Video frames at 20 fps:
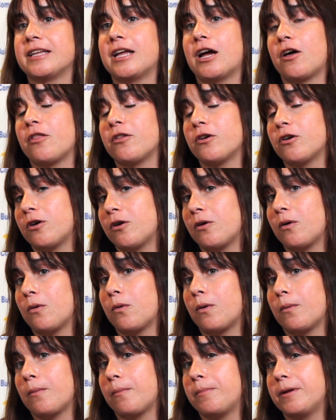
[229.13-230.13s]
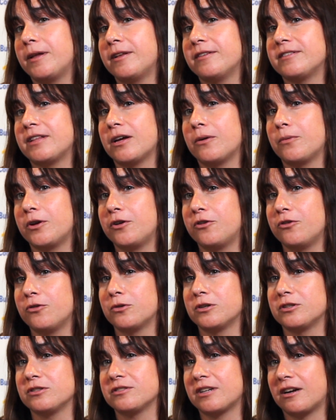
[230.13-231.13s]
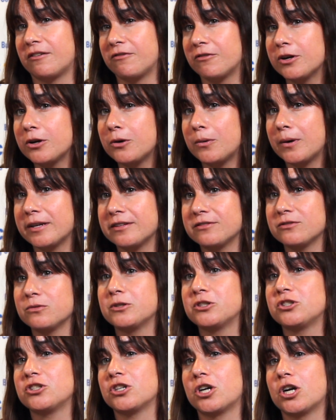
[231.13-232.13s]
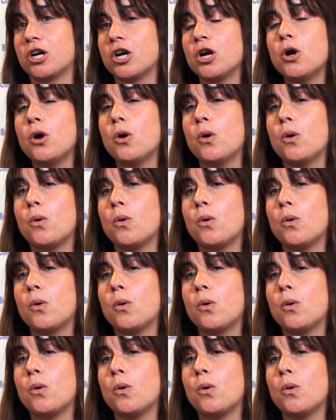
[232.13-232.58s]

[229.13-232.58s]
The other piece that we do are discovery quests, which are